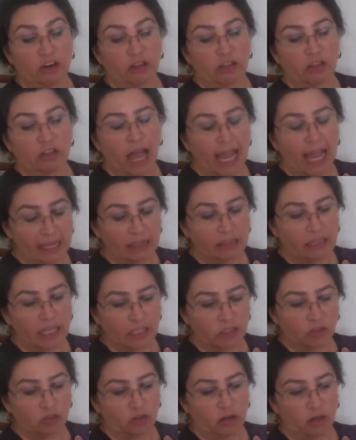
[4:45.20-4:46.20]
high
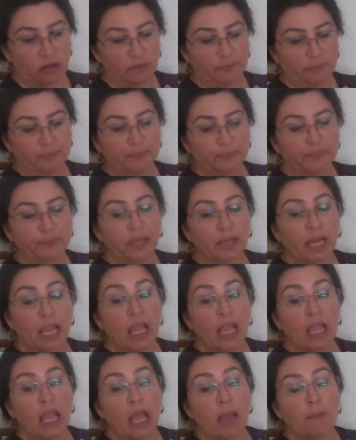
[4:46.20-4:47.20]
cholesterol.
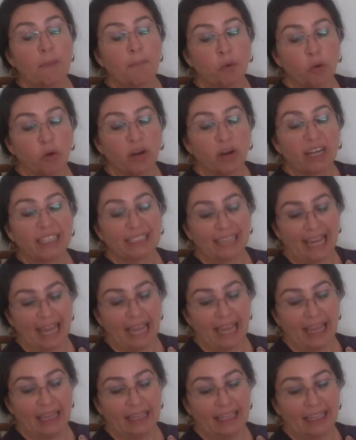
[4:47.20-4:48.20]
And poor
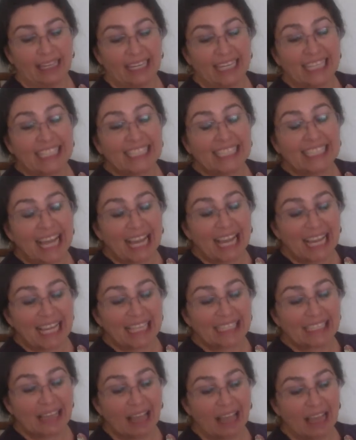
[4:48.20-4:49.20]
diet.
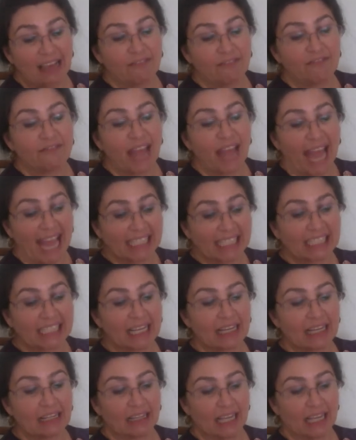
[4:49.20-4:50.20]
Diets high in fats
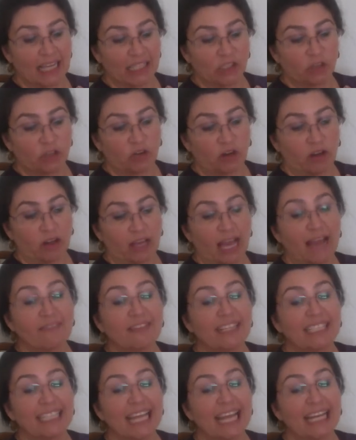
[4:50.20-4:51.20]
and cholesterol have
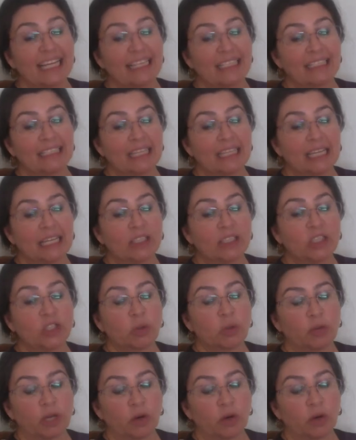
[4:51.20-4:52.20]
a tendency
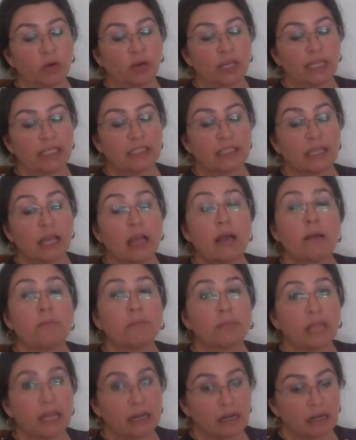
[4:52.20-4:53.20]
to increase
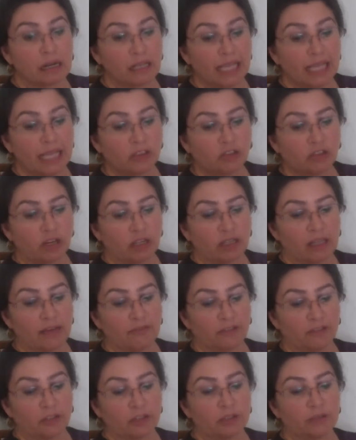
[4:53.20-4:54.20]
blood cholesterol
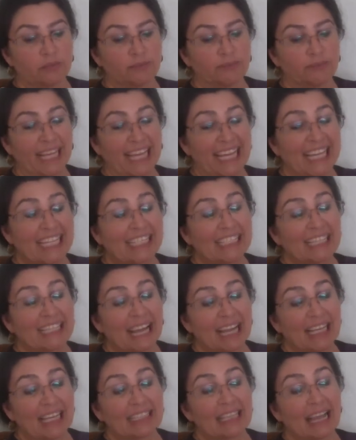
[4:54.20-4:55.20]
levels.
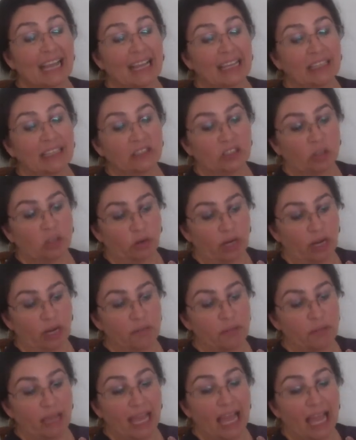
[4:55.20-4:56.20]
Diets high in
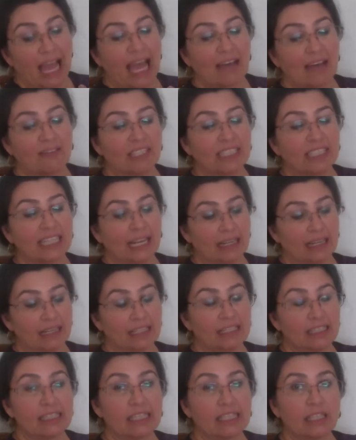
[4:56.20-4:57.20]
sodium have a
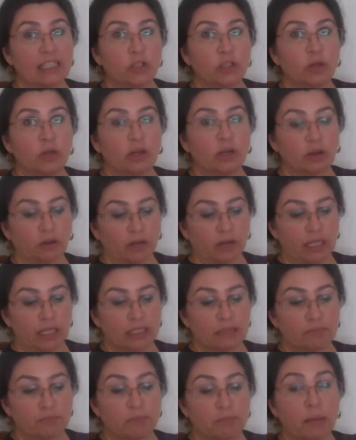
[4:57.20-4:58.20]
tendency to
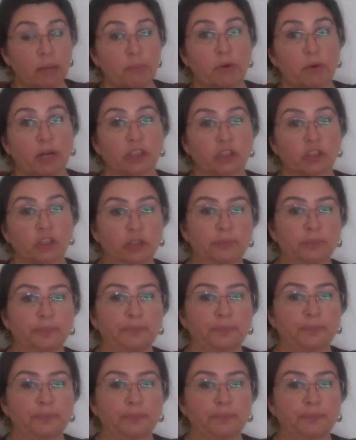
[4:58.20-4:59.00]
increase blood pressure.